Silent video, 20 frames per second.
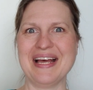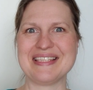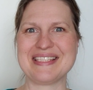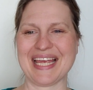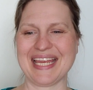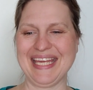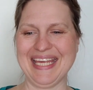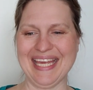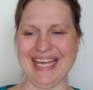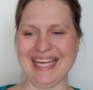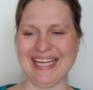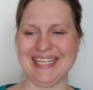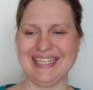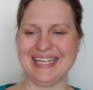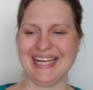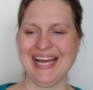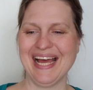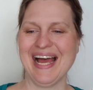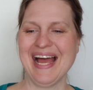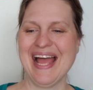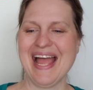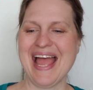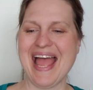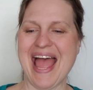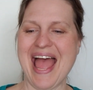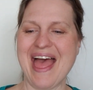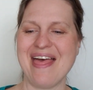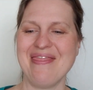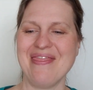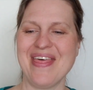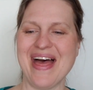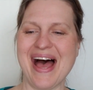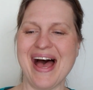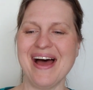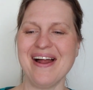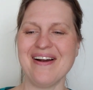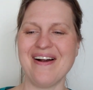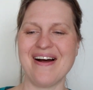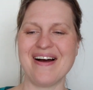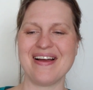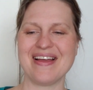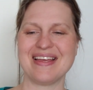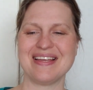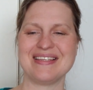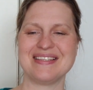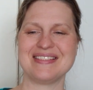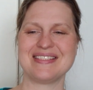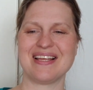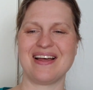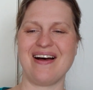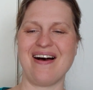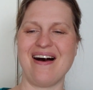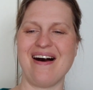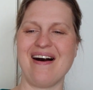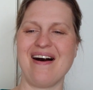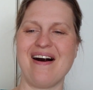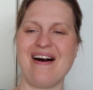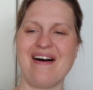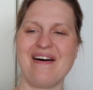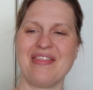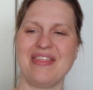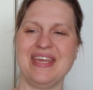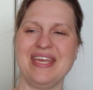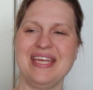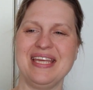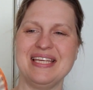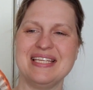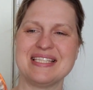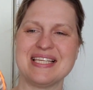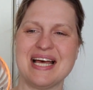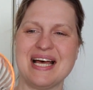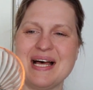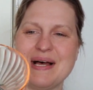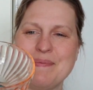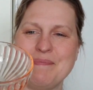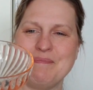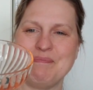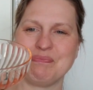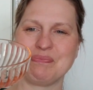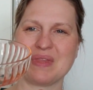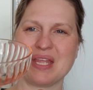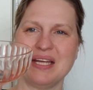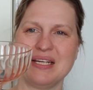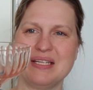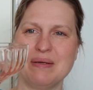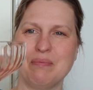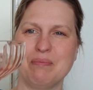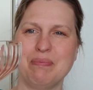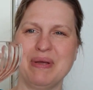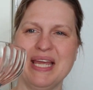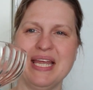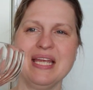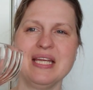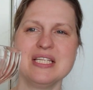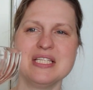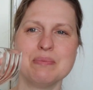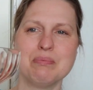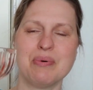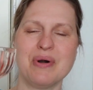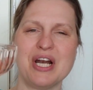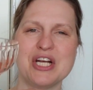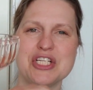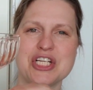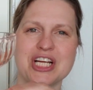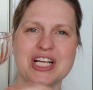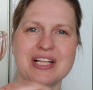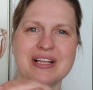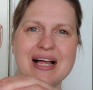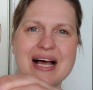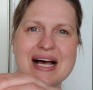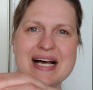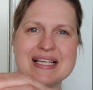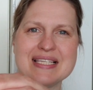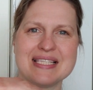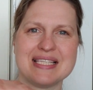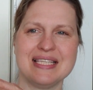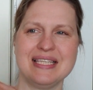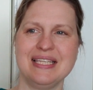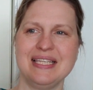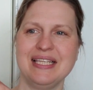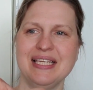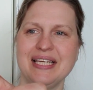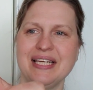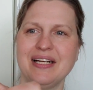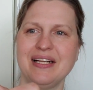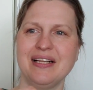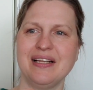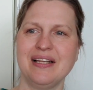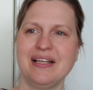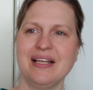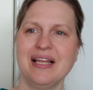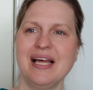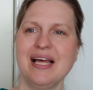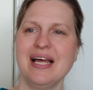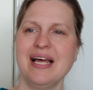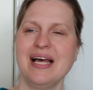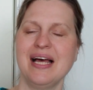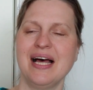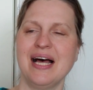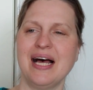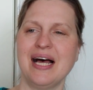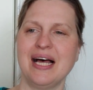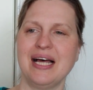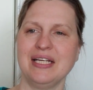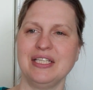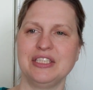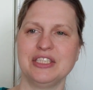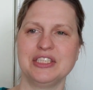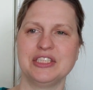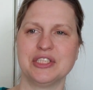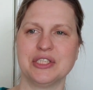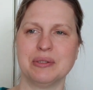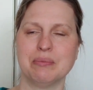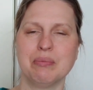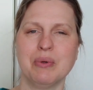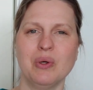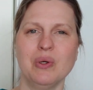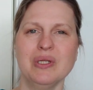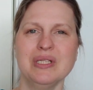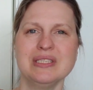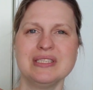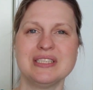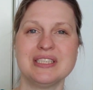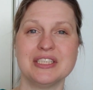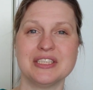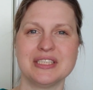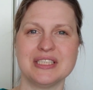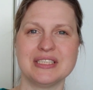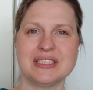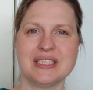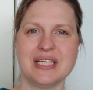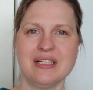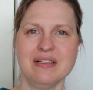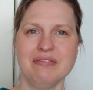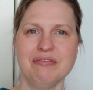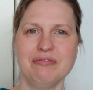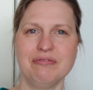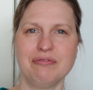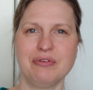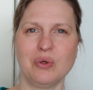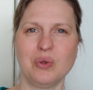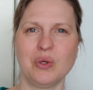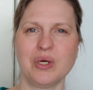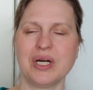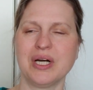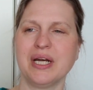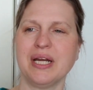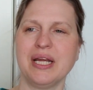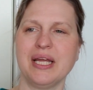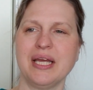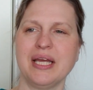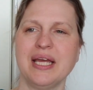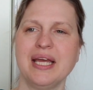as a kid, and that is these the pink depression glass little dessert bowls. There's a set of 4.